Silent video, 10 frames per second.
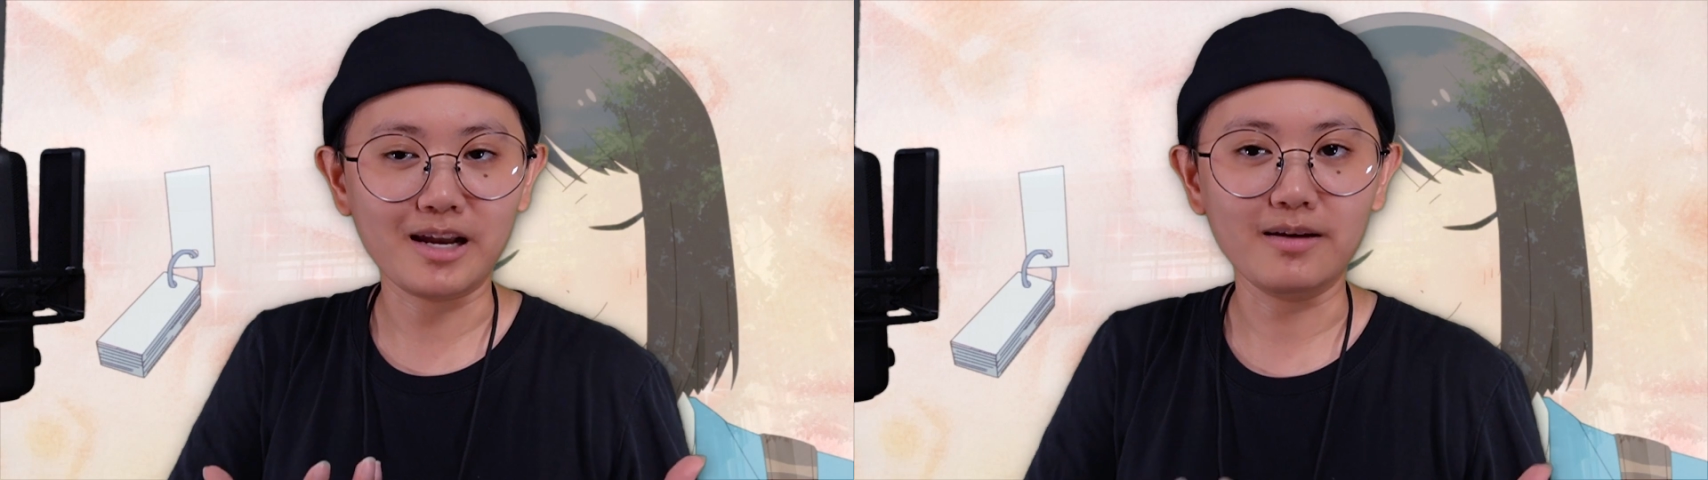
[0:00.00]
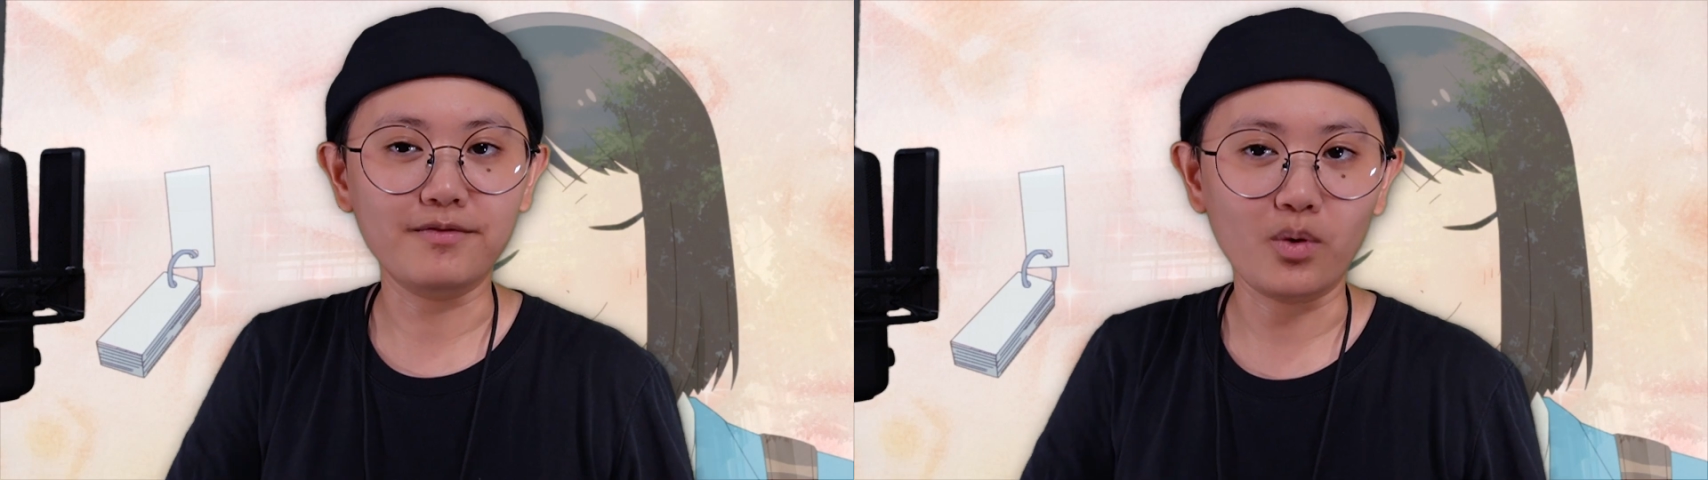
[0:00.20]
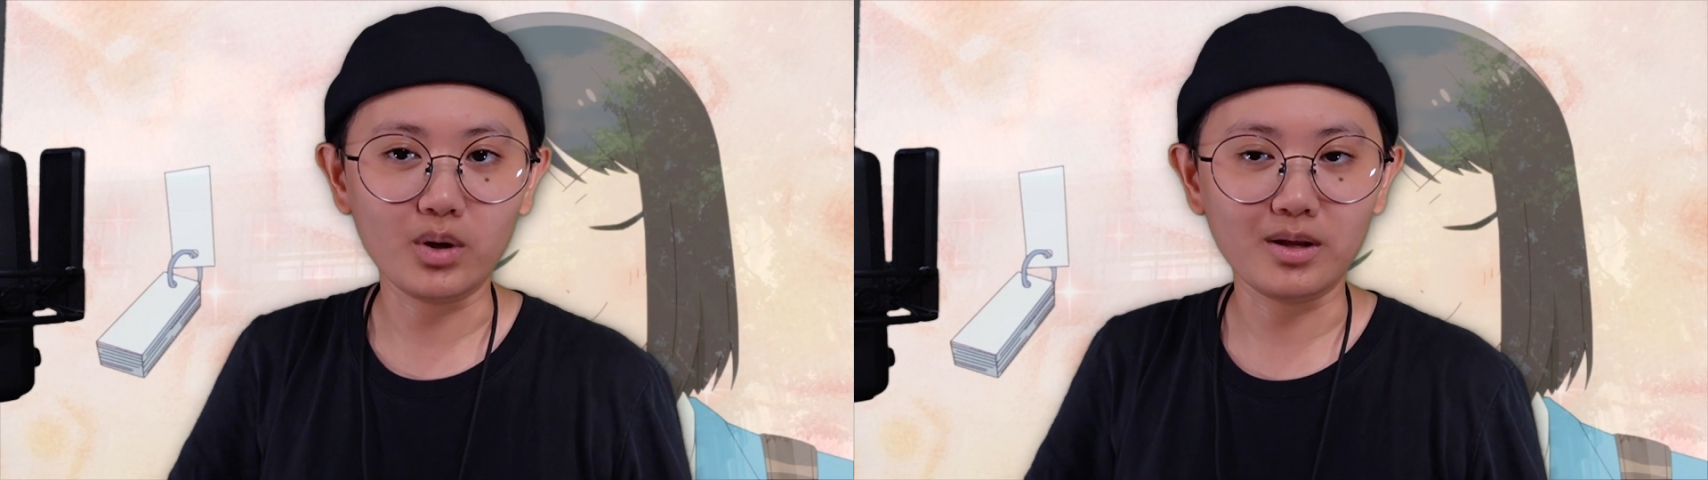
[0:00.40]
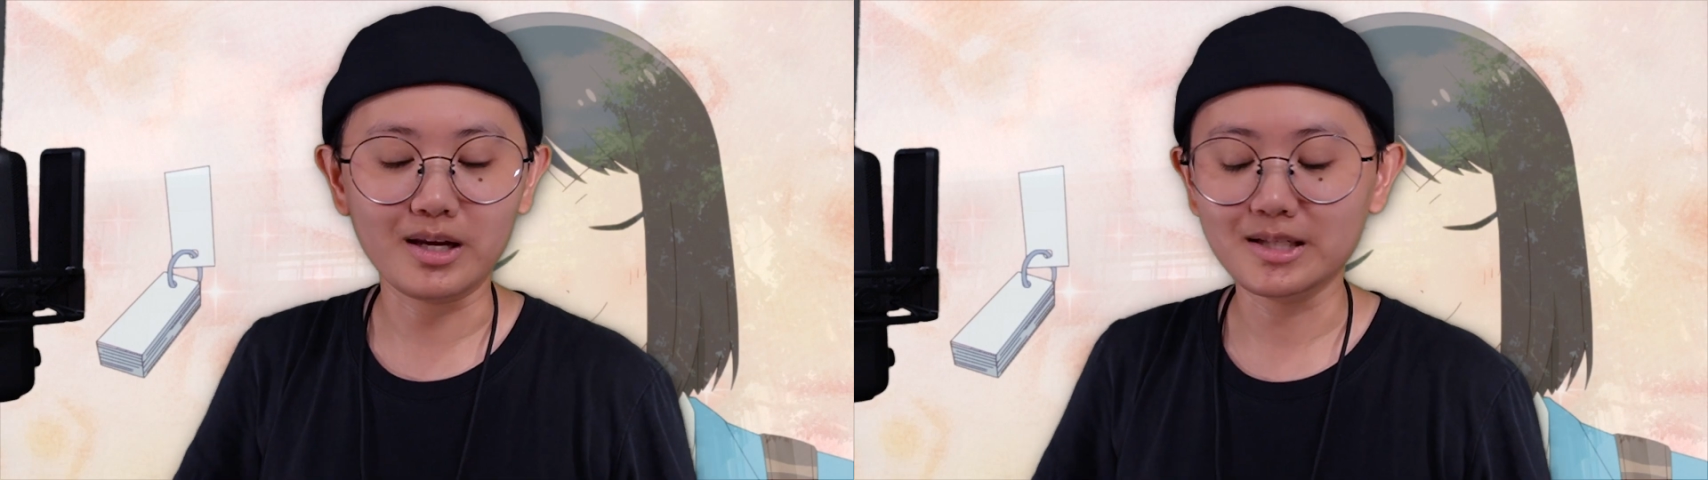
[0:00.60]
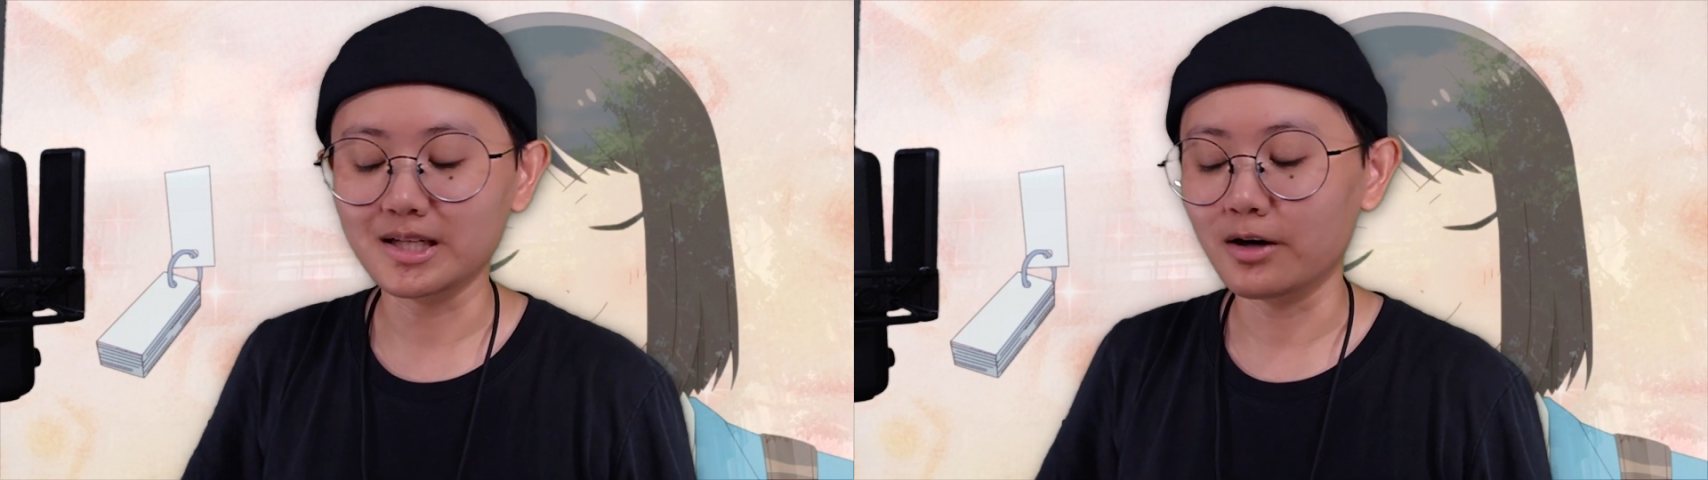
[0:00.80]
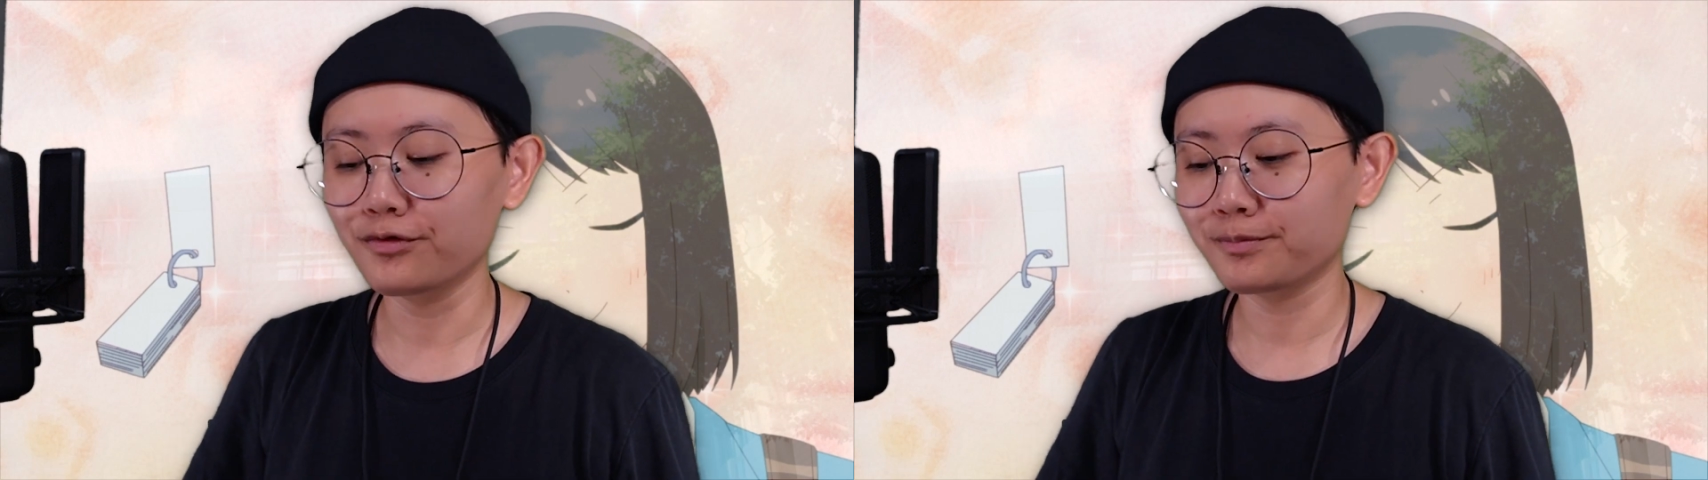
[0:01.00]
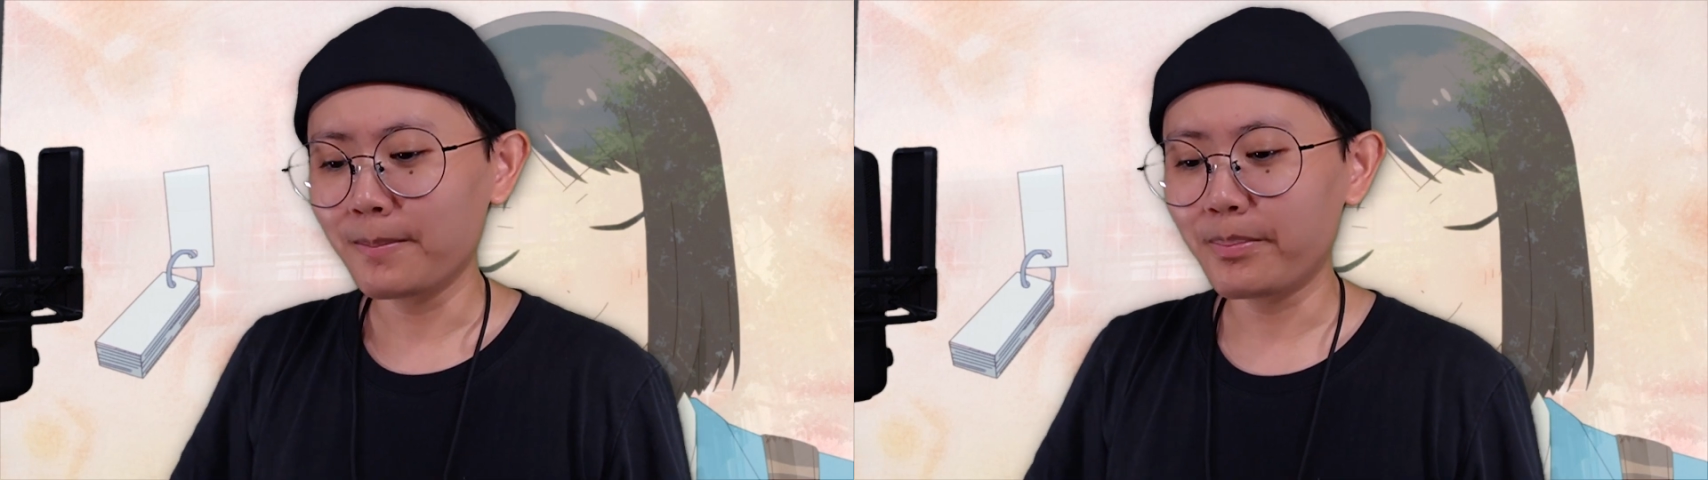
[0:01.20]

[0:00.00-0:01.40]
end up foiling itself.